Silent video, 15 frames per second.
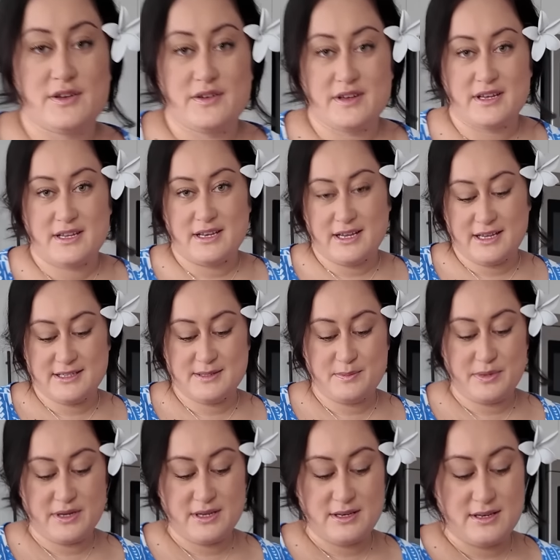it has
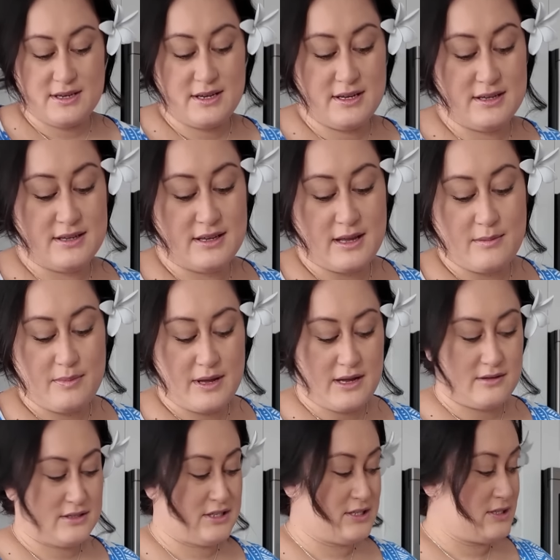been
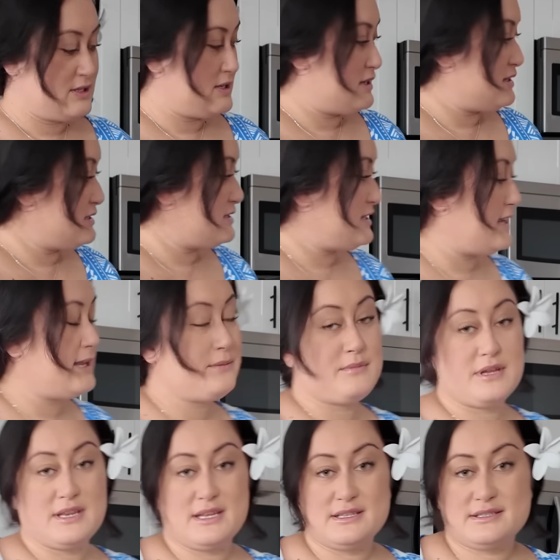about 10
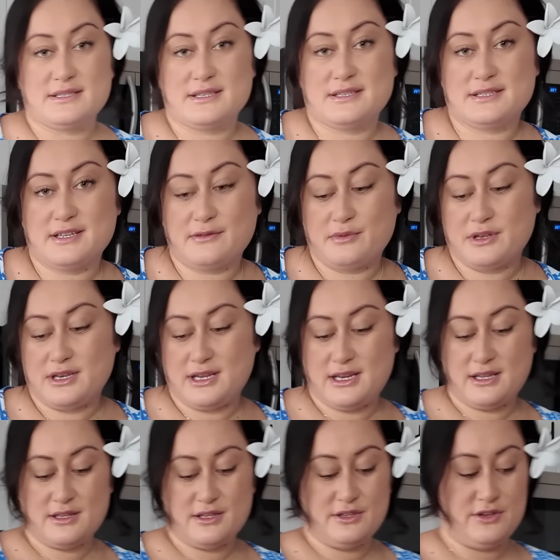minutes since I've been
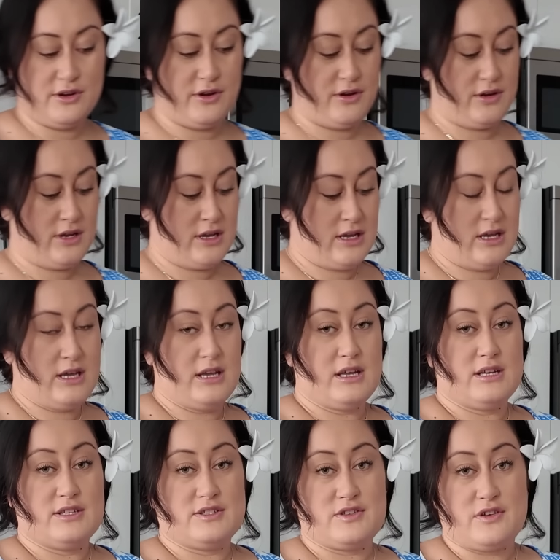kneading the dough.
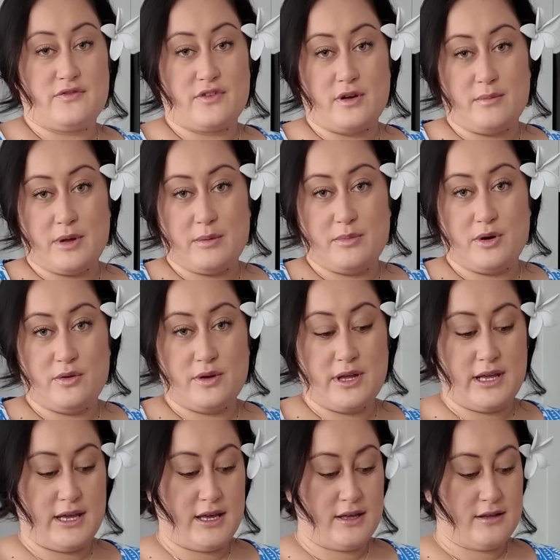So I've got my bowl
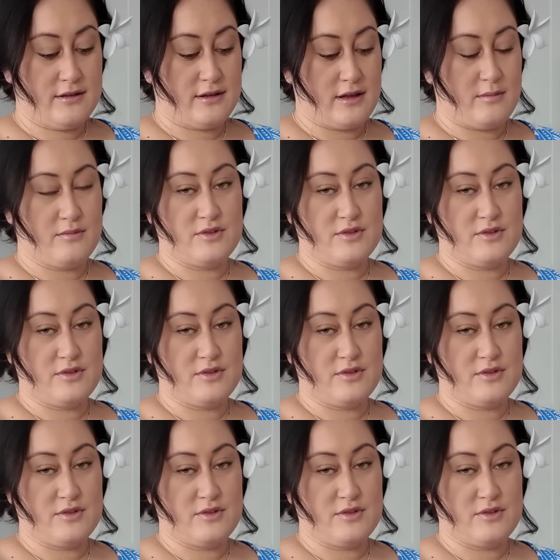here. I'm